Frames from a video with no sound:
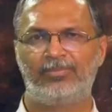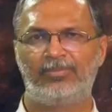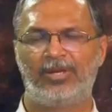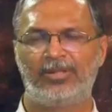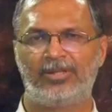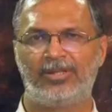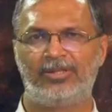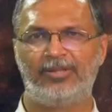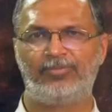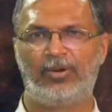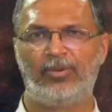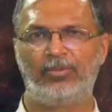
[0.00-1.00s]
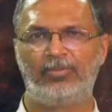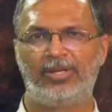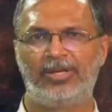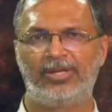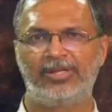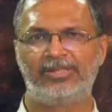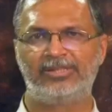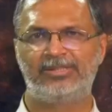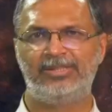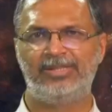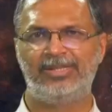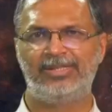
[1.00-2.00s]
the deformable mirror is
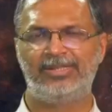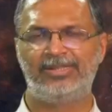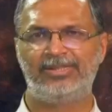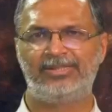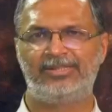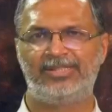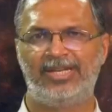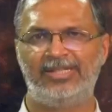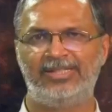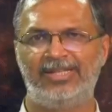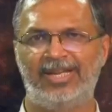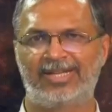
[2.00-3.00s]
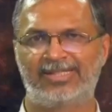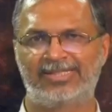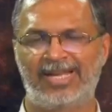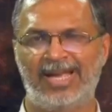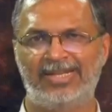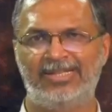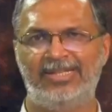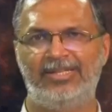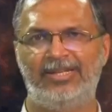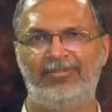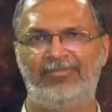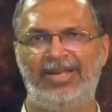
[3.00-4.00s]
changed exactly
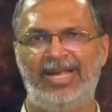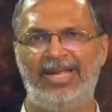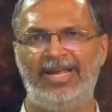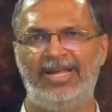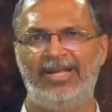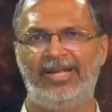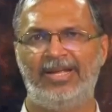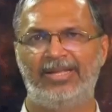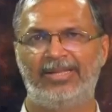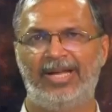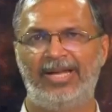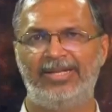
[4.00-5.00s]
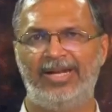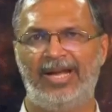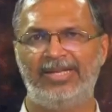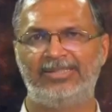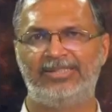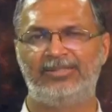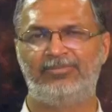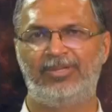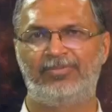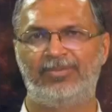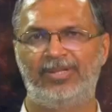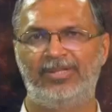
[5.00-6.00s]
in a way that as this
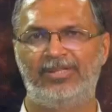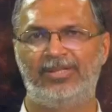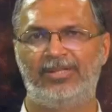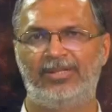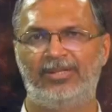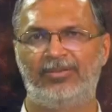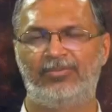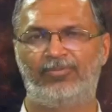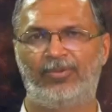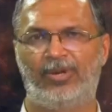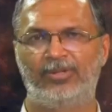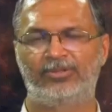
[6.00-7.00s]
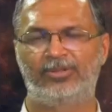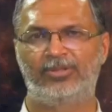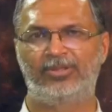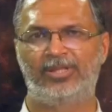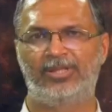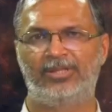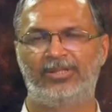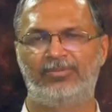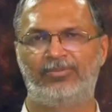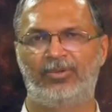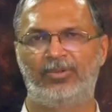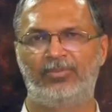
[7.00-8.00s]
wavefront falls on the
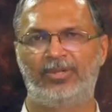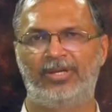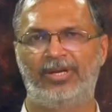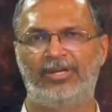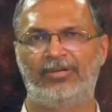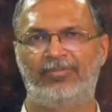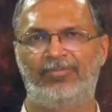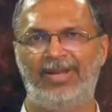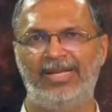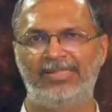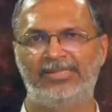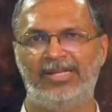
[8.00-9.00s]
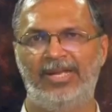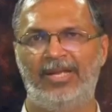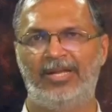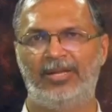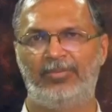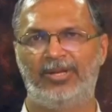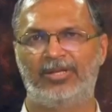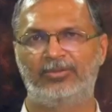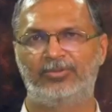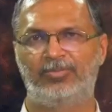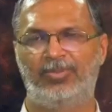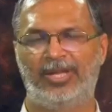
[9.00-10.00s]
deformed mirror and reflects, it
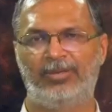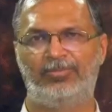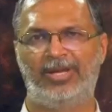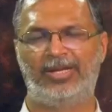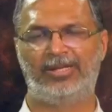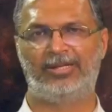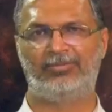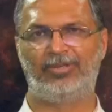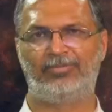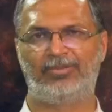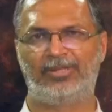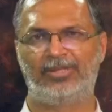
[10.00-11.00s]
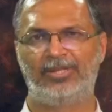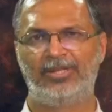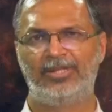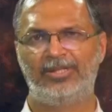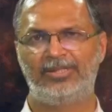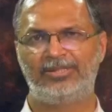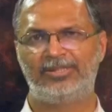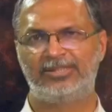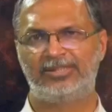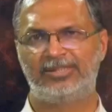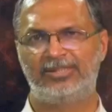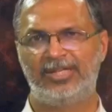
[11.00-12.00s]
becomes plane parallel wavefront. It is
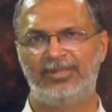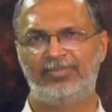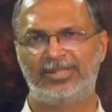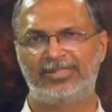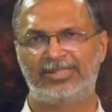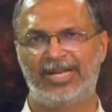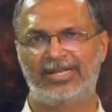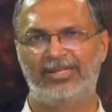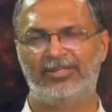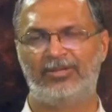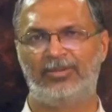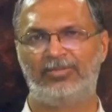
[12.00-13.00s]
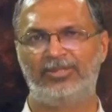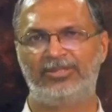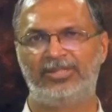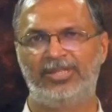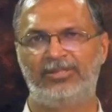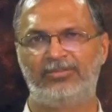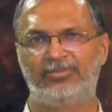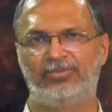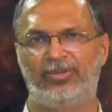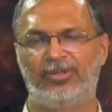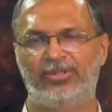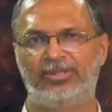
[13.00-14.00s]
just the shape exactly compensates
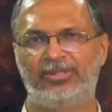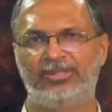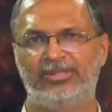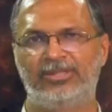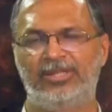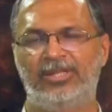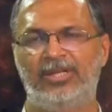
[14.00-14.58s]
for this